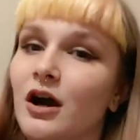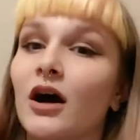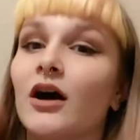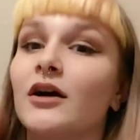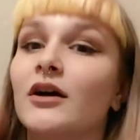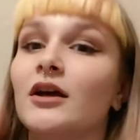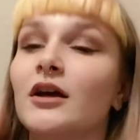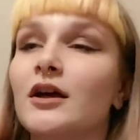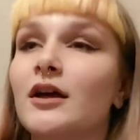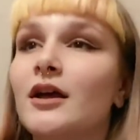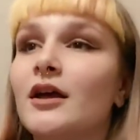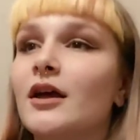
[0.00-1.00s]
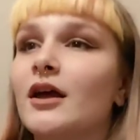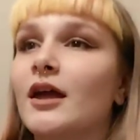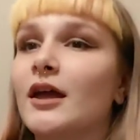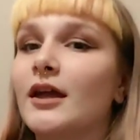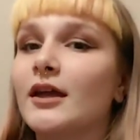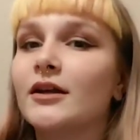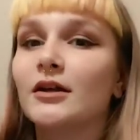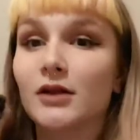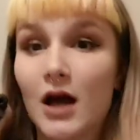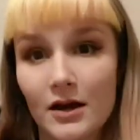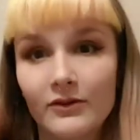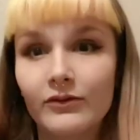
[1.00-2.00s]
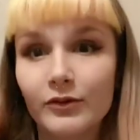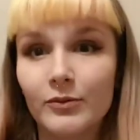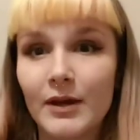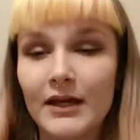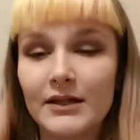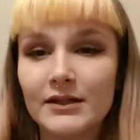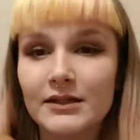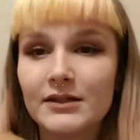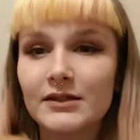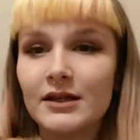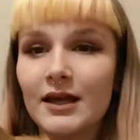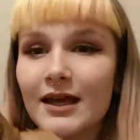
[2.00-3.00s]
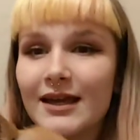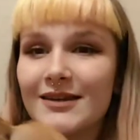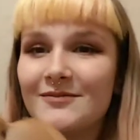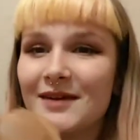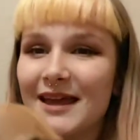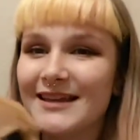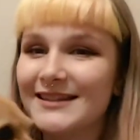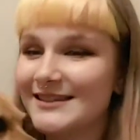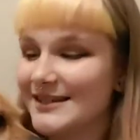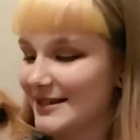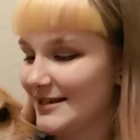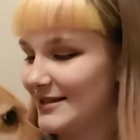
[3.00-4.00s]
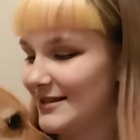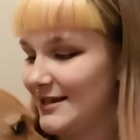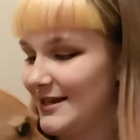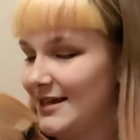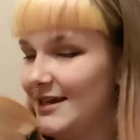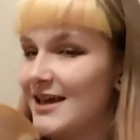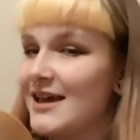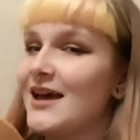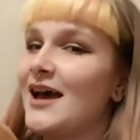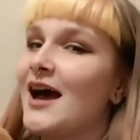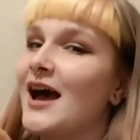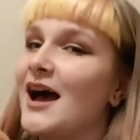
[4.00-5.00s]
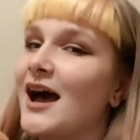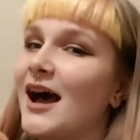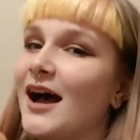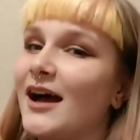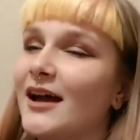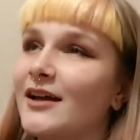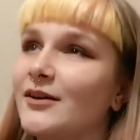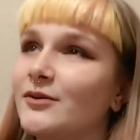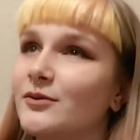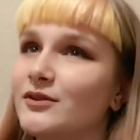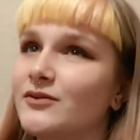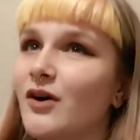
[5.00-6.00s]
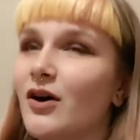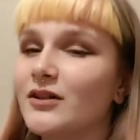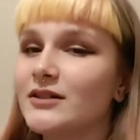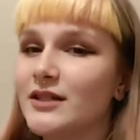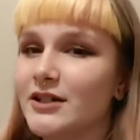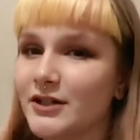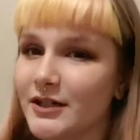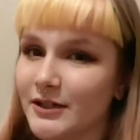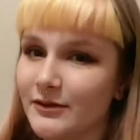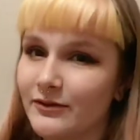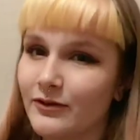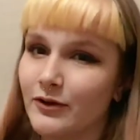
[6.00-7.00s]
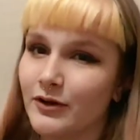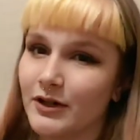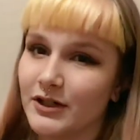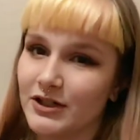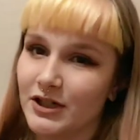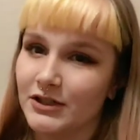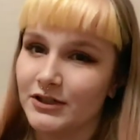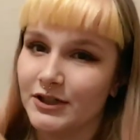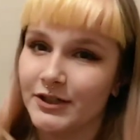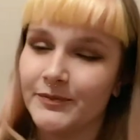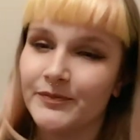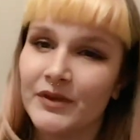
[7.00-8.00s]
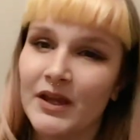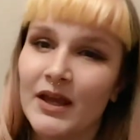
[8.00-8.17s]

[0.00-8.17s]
dog and a lot of roommates, and basically I was volunteering for a shelter,